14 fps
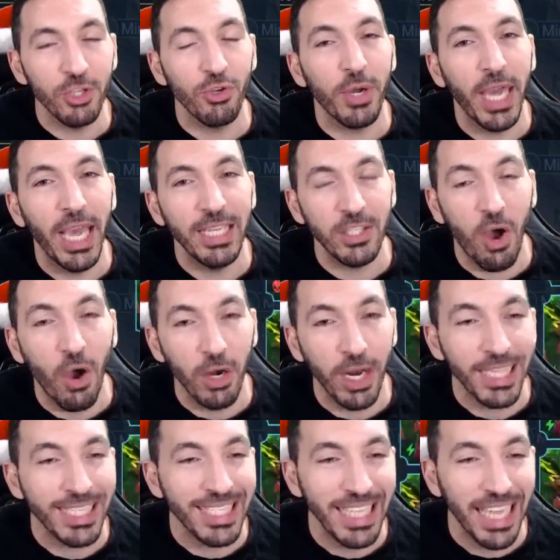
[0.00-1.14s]
the showcase on
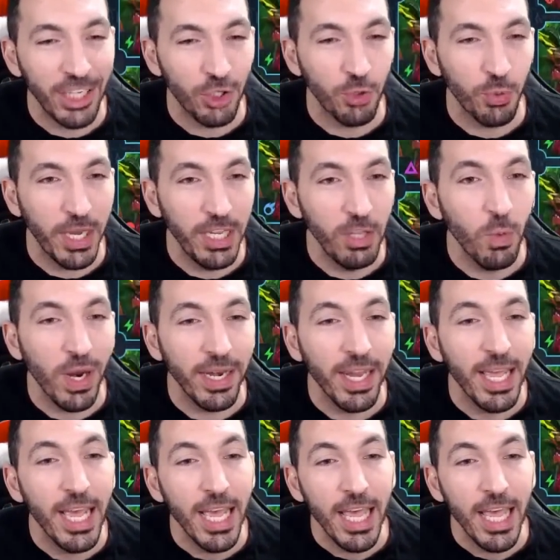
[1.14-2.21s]
stage twenty when